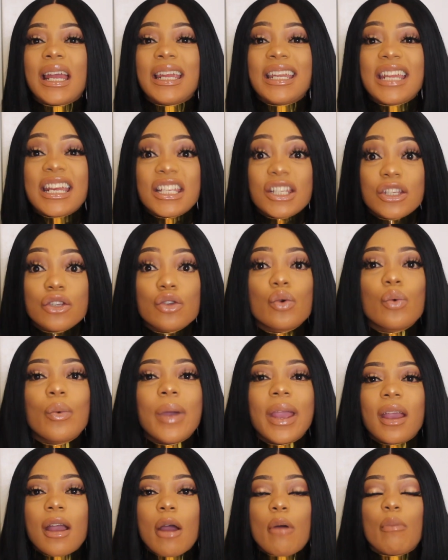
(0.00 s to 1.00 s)
They still
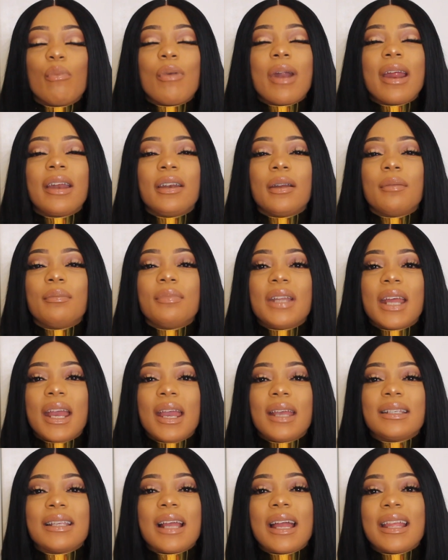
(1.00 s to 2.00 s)
wake up random
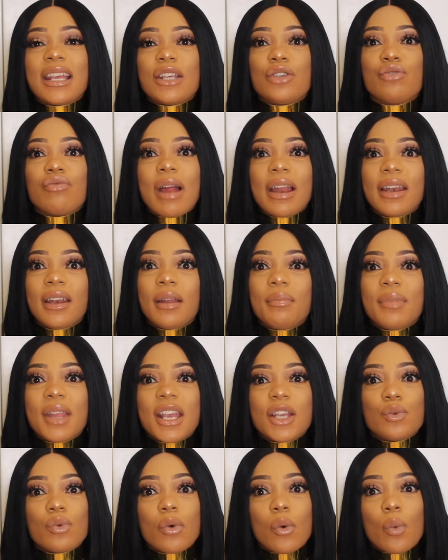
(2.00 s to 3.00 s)
days. Like, there's random
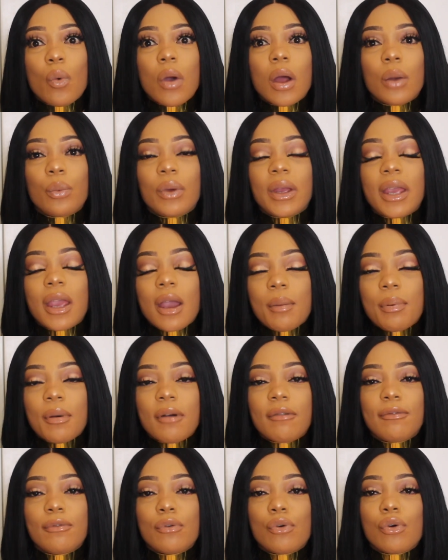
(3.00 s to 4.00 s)
days where one would get up
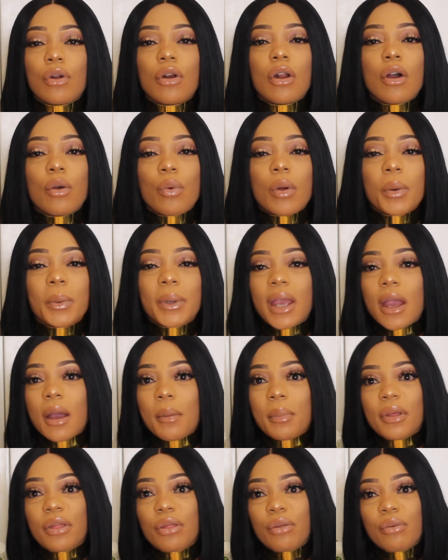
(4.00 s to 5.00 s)
at 4 o'clock, one would
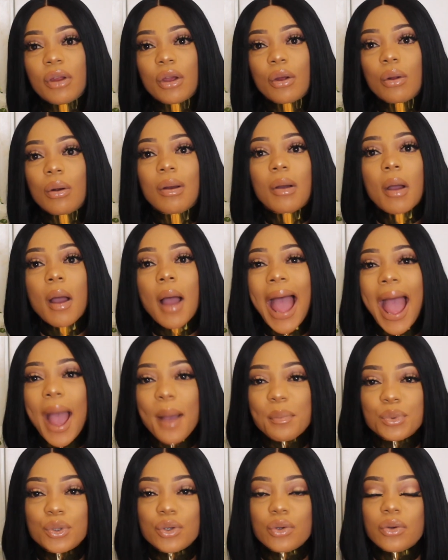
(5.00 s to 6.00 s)
get up at 3 o'clock.
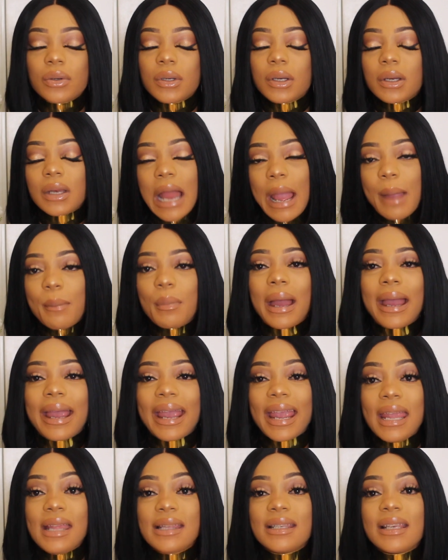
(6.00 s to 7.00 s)
Absolutely nightmare, I
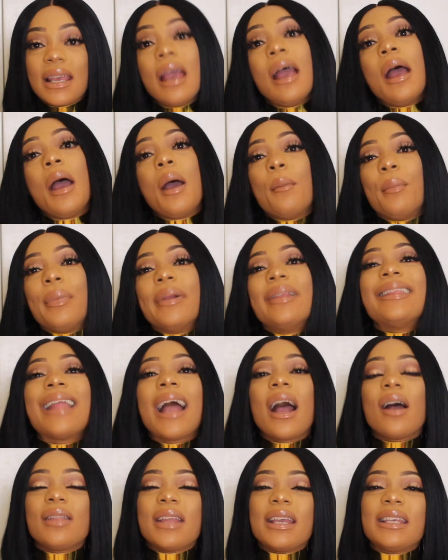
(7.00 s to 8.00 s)
hate it. But
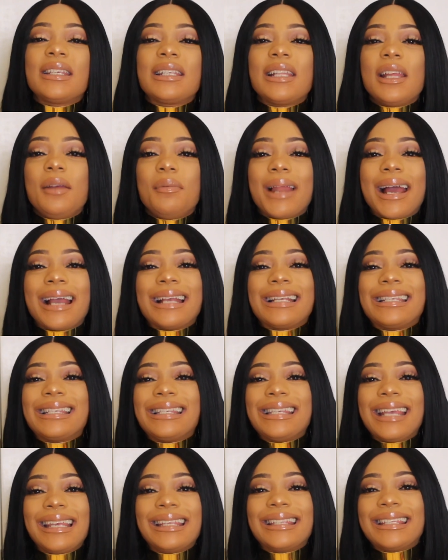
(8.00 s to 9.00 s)
now they sleep like
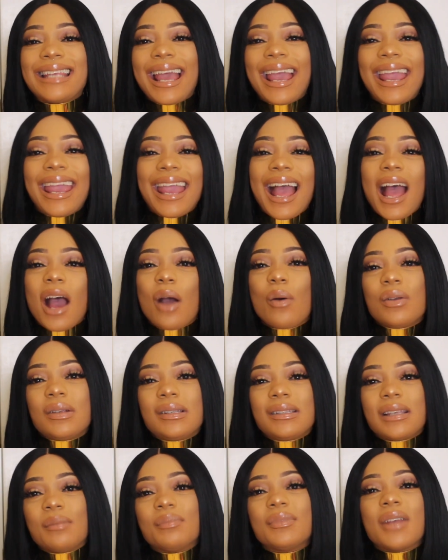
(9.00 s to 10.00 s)
6 to 8
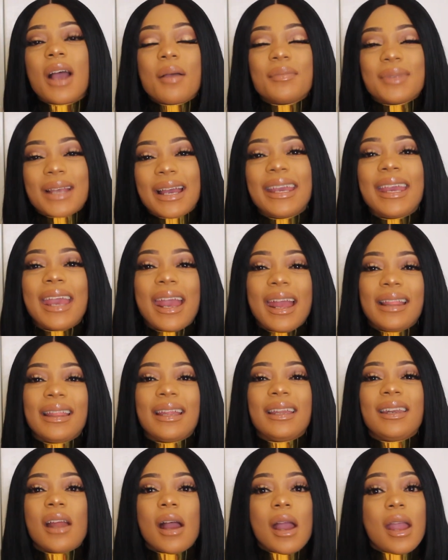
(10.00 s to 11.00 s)
hours sometimes I get in
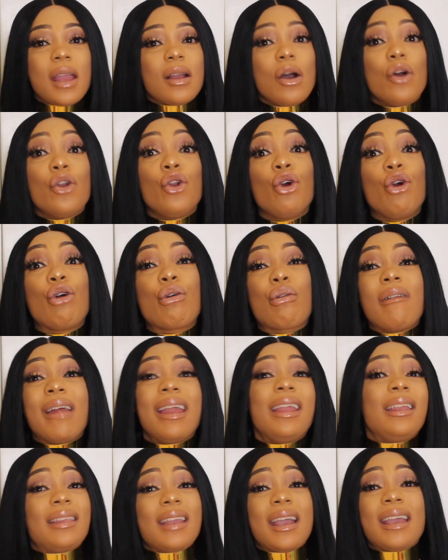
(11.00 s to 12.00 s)
the night. On a
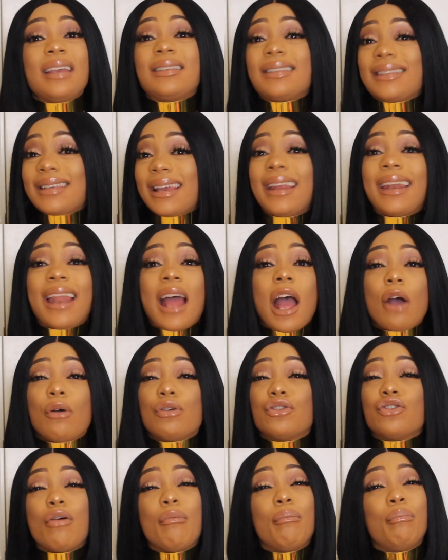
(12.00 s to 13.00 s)
great day, 10
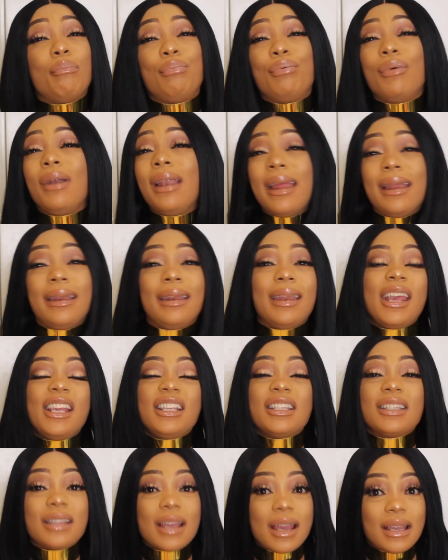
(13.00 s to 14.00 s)
hours. On brilliant
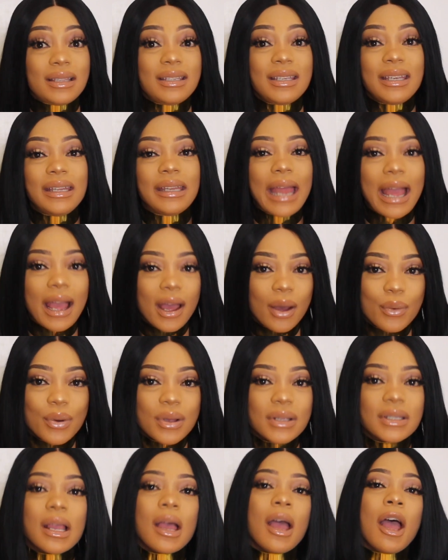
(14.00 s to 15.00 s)
days, 13
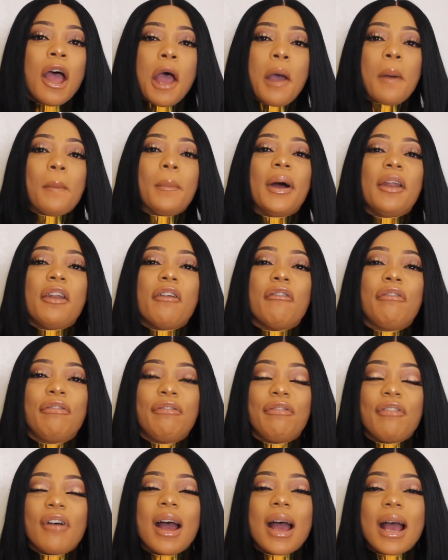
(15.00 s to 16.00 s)
hours. But the
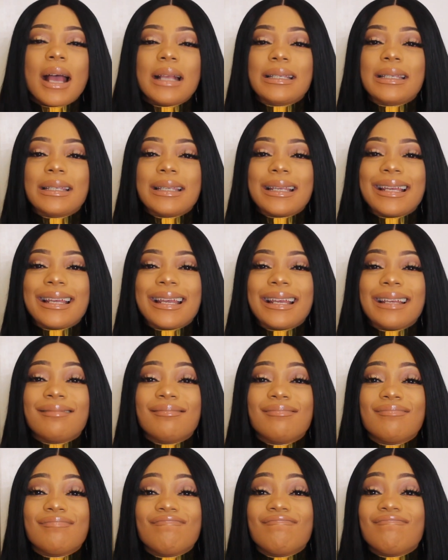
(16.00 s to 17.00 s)
first,
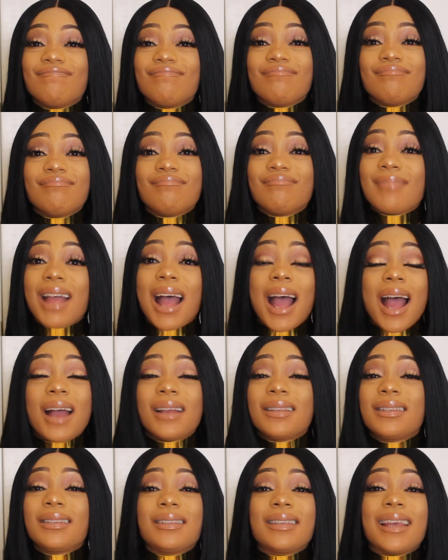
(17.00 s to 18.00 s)

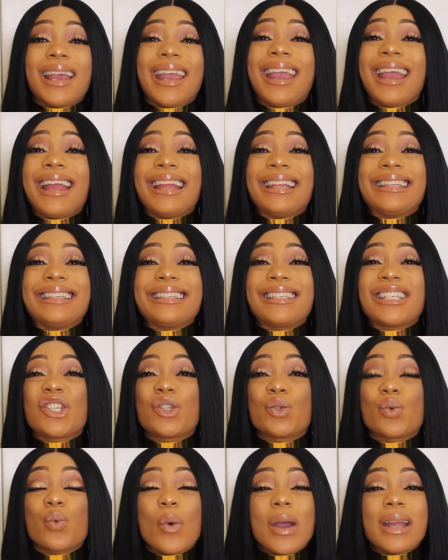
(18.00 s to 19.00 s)
I'd say,
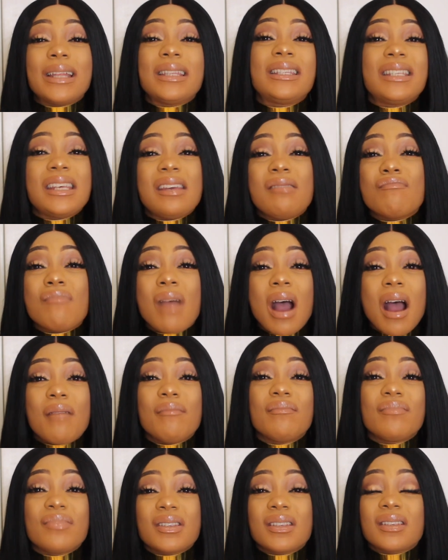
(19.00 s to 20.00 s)
20
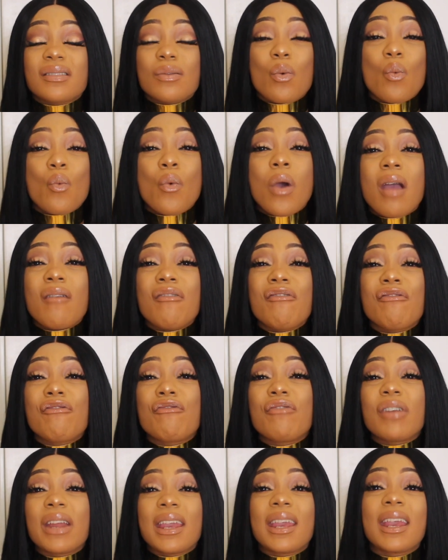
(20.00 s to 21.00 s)
months were
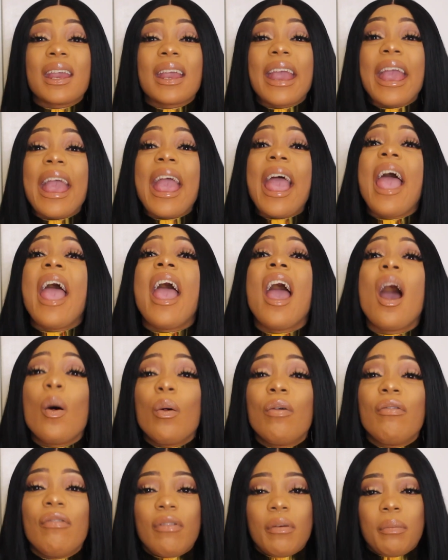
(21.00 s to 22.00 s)
freaking
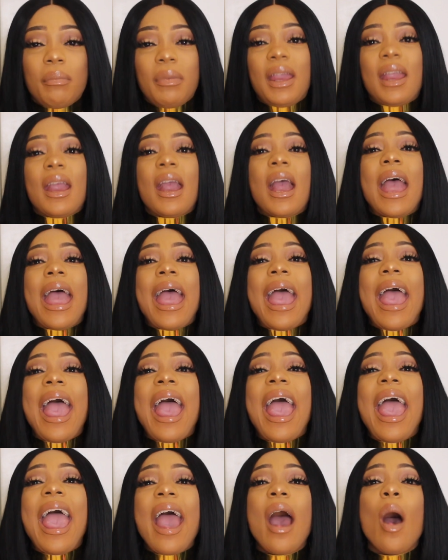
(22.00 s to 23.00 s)
hell for me.
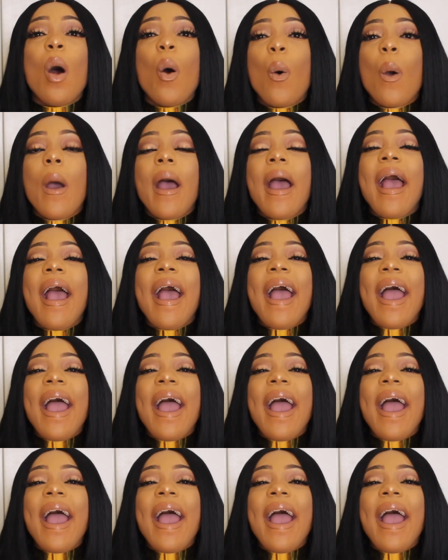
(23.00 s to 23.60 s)
Hell.